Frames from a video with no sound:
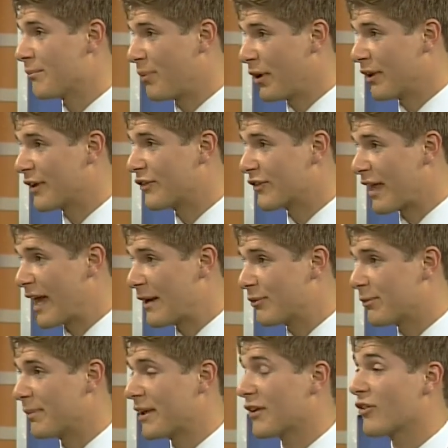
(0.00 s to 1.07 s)
Poly
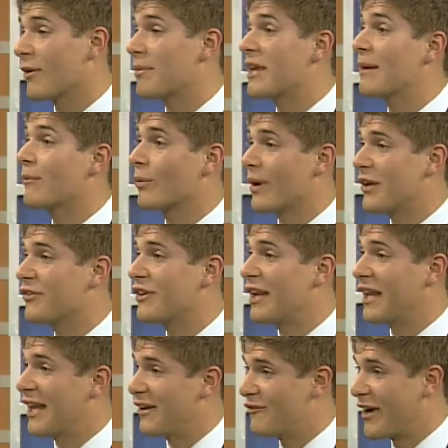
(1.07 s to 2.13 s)
Escapes because I became a
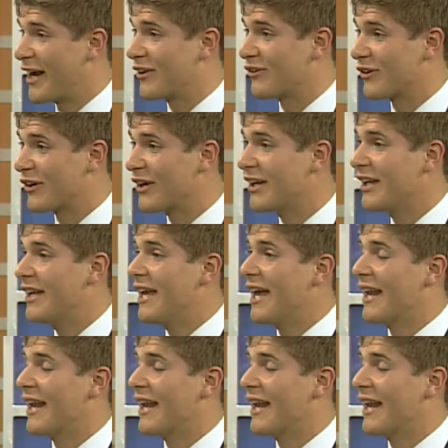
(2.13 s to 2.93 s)
resident advisor, okay.